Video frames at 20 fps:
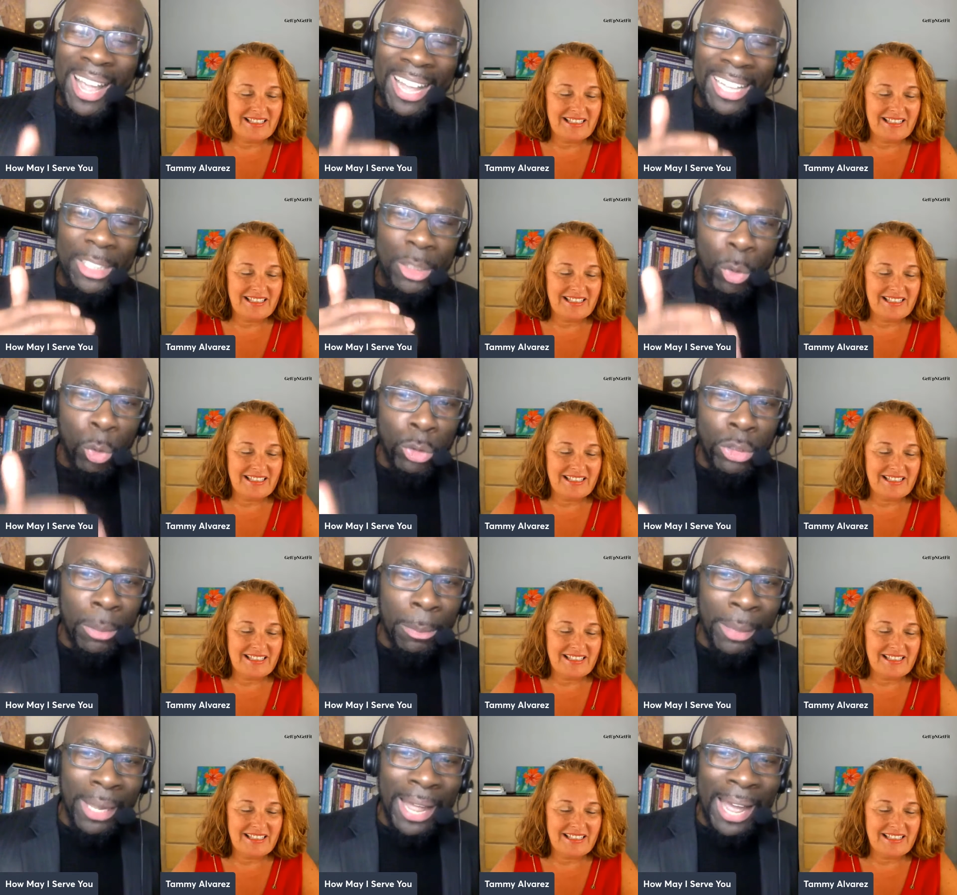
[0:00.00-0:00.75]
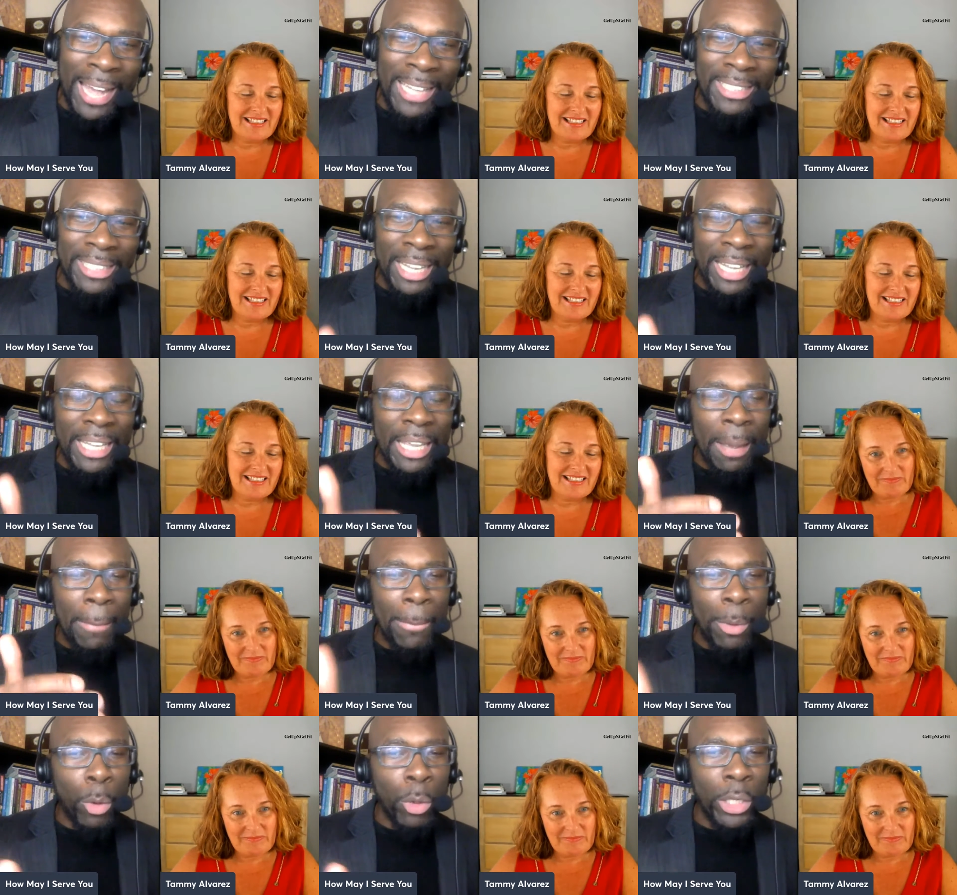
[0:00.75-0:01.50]
Speaker 1: and school supplies in
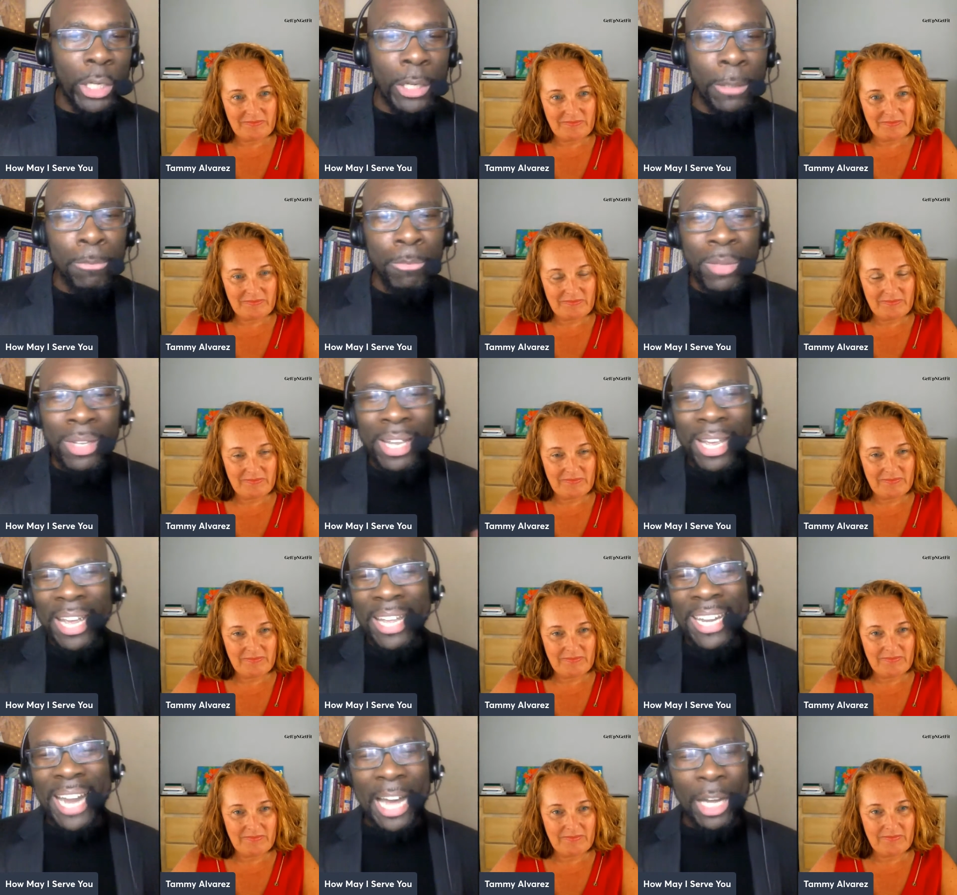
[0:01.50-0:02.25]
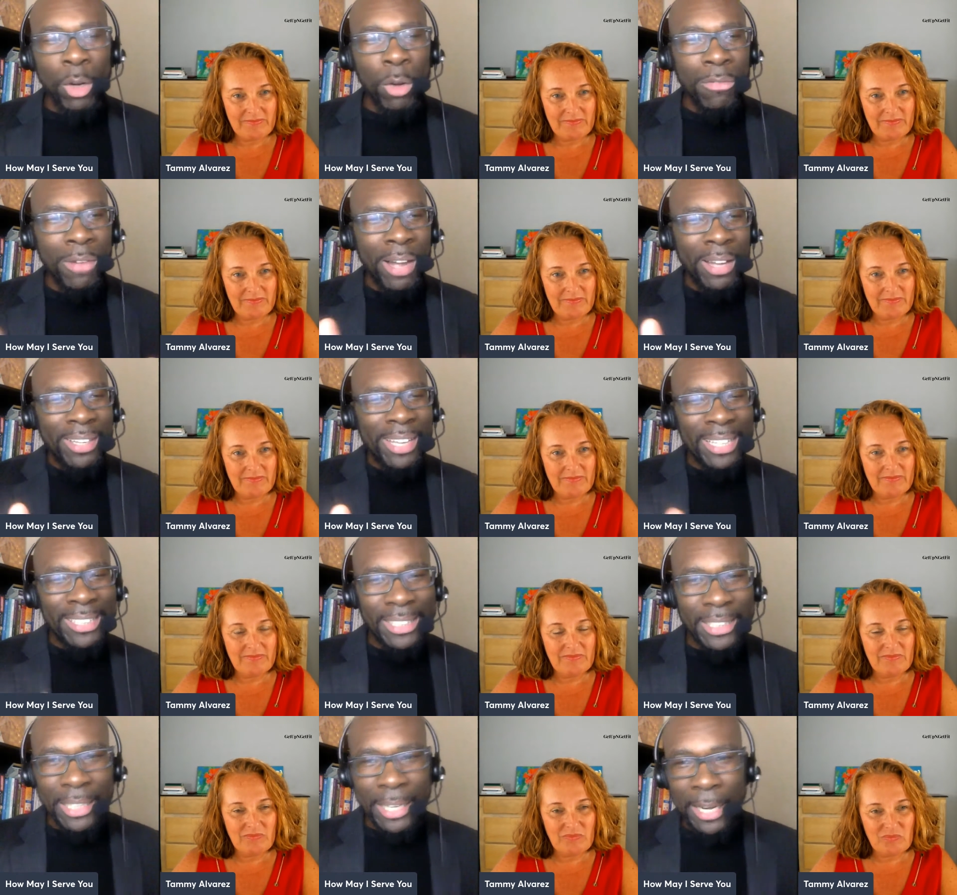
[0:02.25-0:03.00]
Cambodia in honor of our
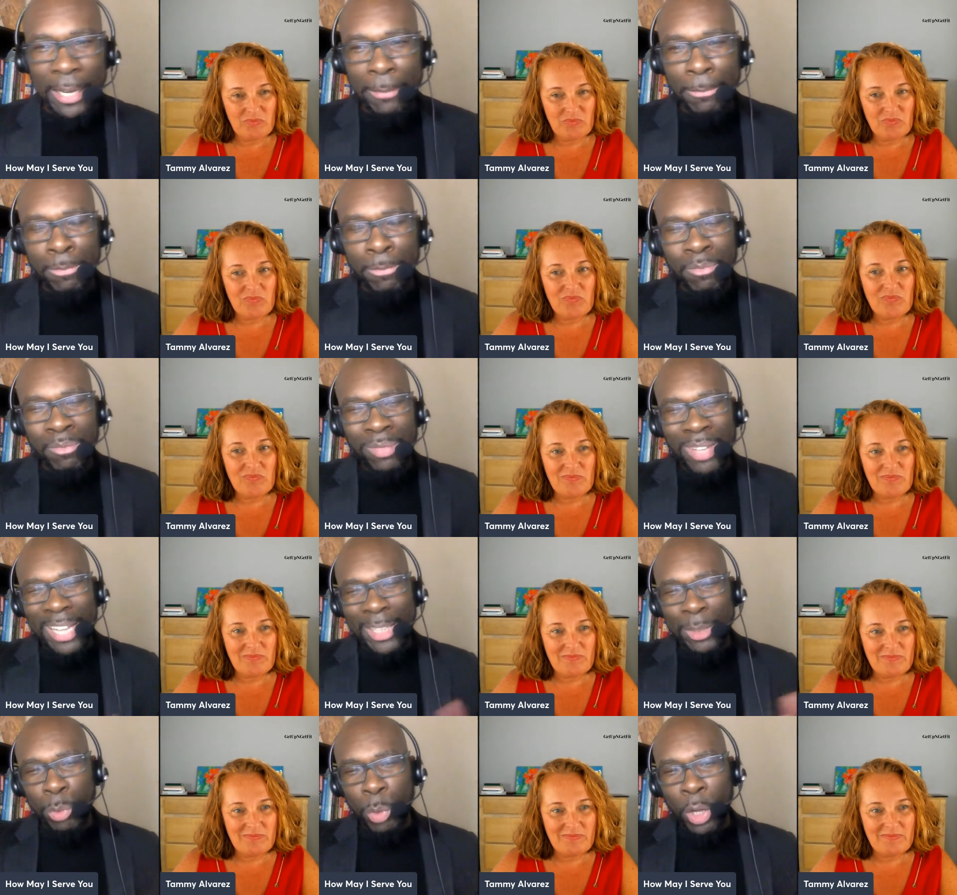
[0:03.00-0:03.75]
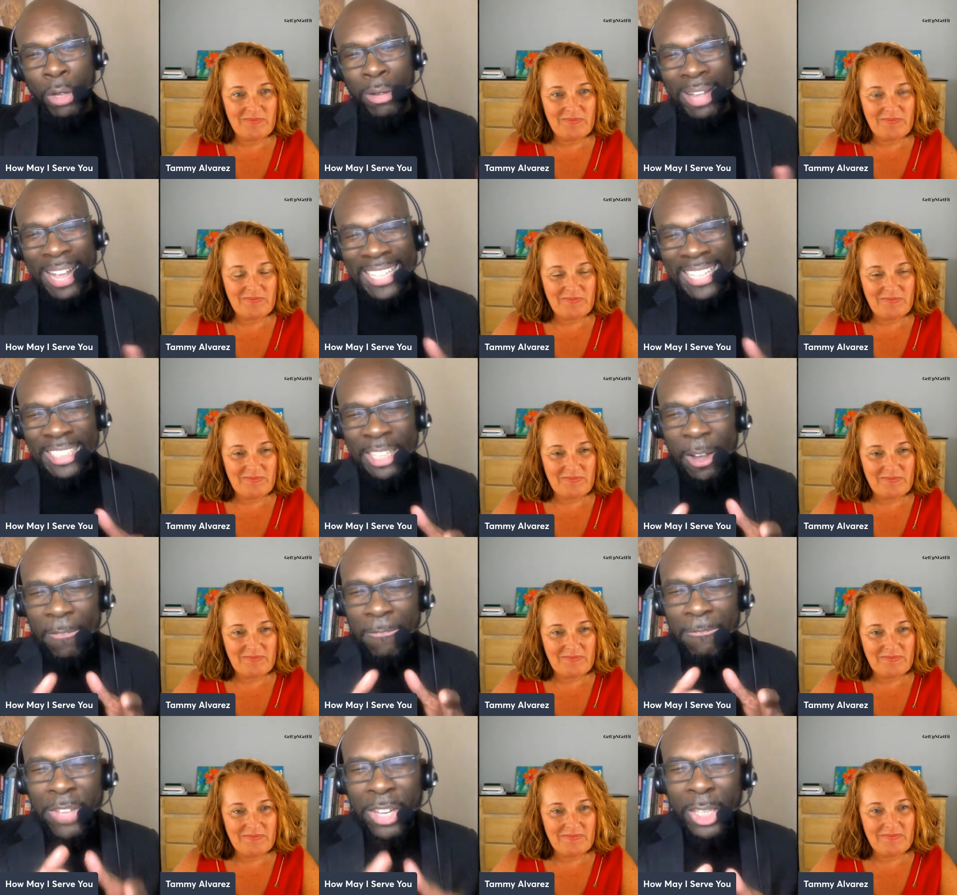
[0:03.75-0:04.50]
guest today, as well as
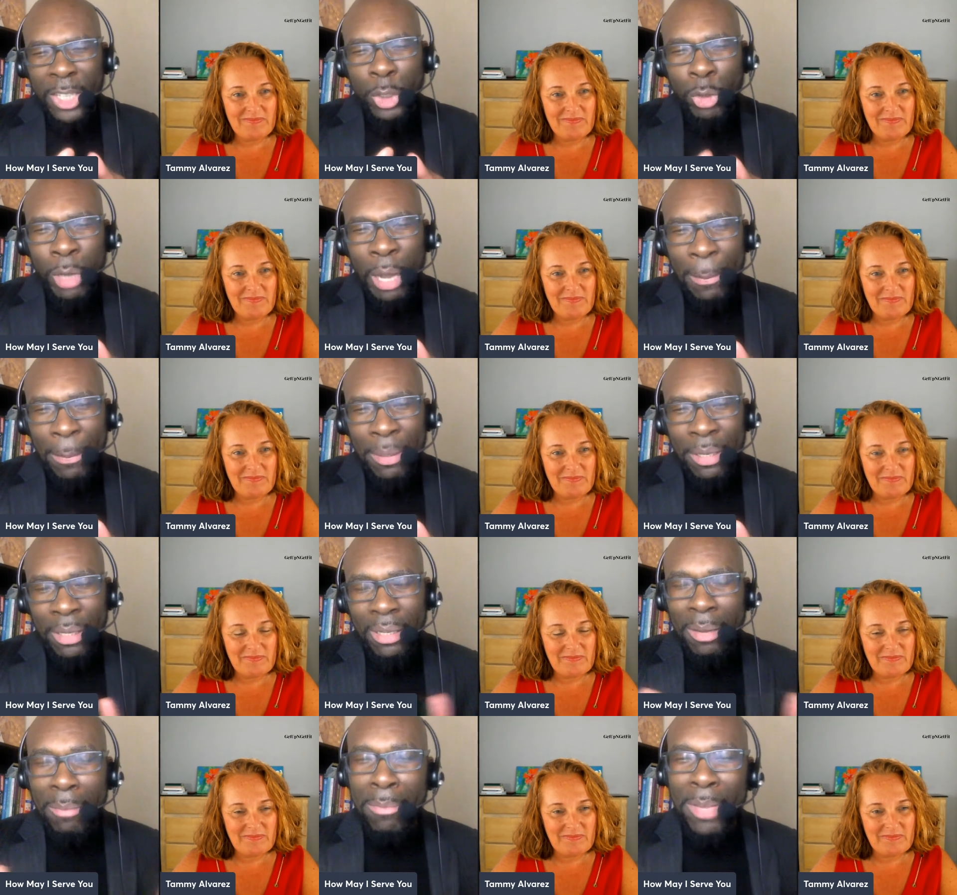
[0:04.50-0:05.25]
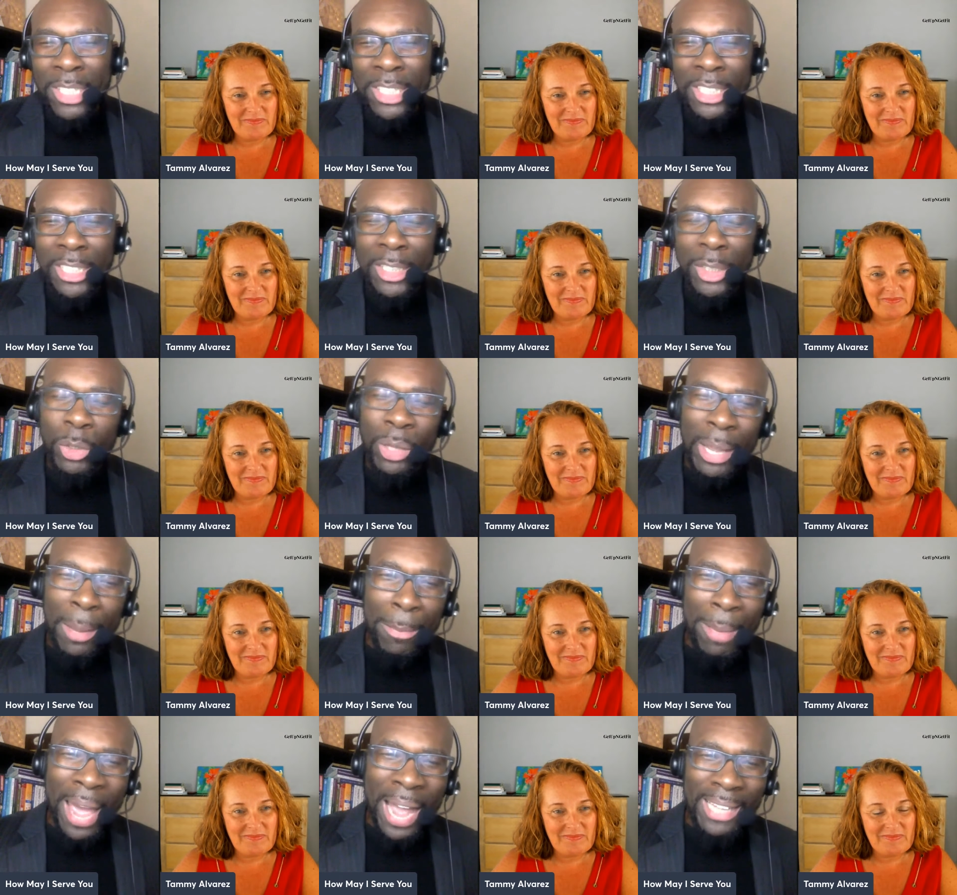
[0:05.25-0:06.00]
our philanthropic mission to
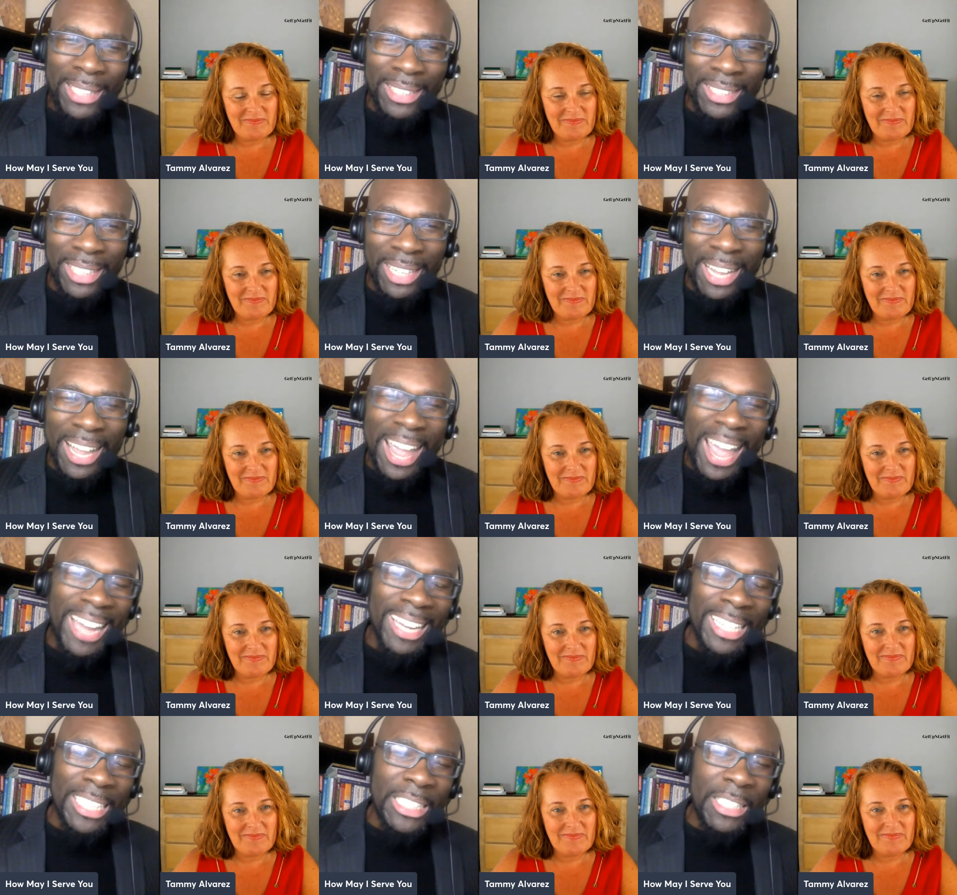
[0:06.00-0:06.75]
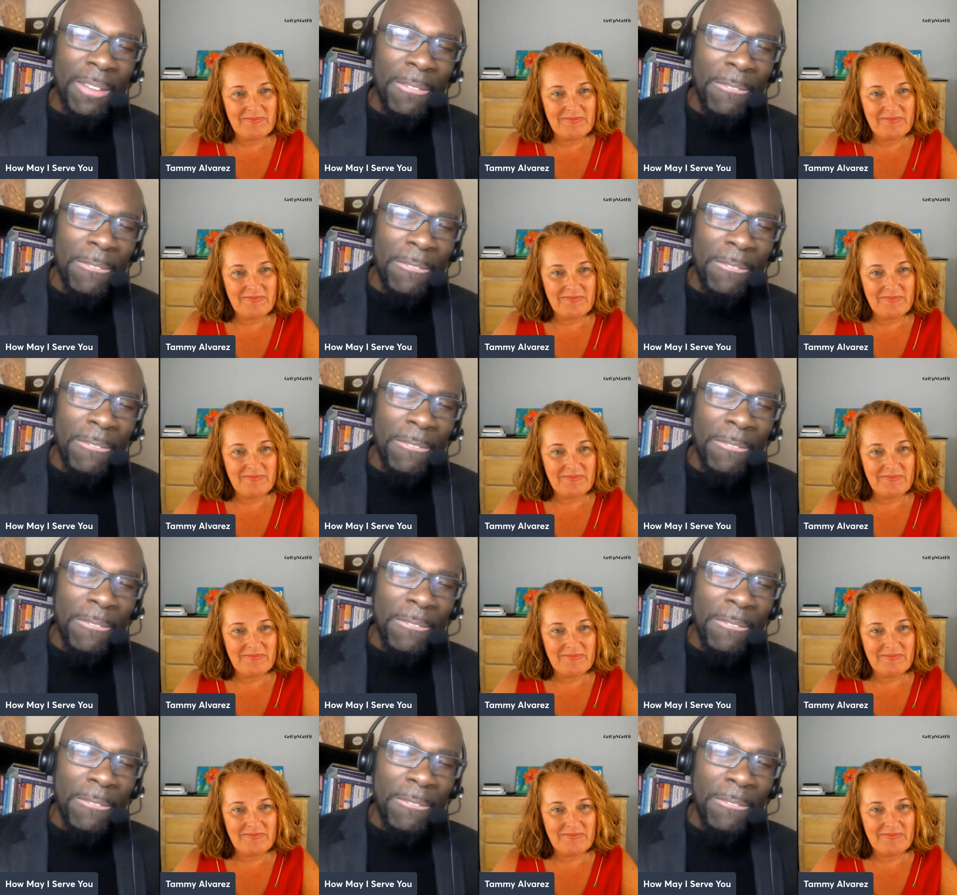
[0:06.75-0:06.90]
impact at least